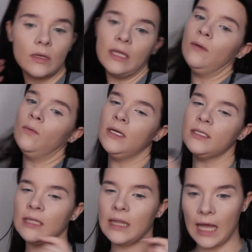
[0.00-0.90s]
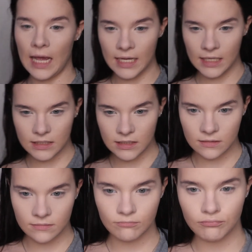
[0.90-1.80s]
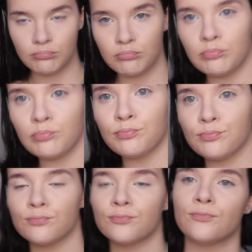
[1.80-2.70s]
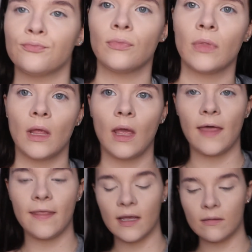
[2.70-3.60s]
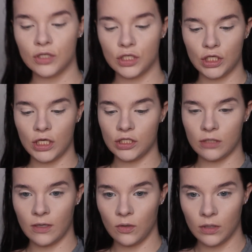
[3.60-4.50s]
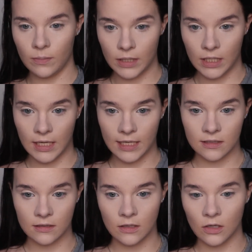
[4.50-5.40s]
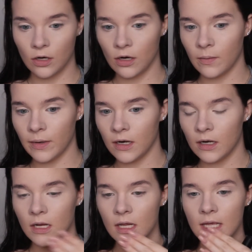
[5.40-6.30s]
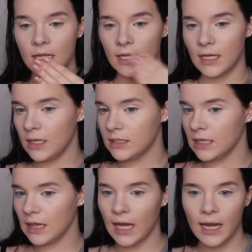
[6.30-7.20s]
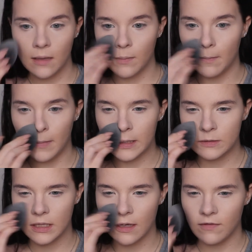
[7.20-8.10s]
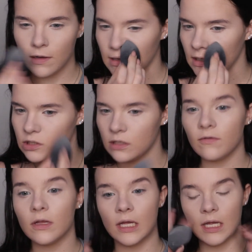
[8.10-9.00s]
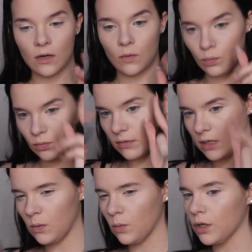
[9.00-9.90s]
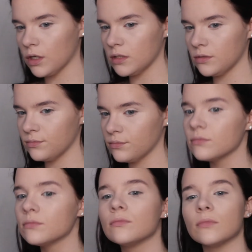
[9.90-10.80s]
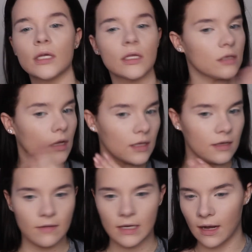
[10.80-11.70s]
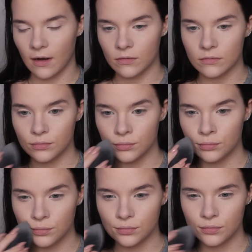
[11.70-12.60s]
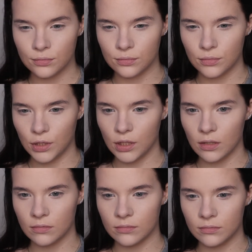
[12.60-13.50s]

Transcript: It was light. I think I'm just changing my whole opinion as the longer I wear it. It's light, but mixed with that foundation, I feel like it worked. Like it's all evened out, you know?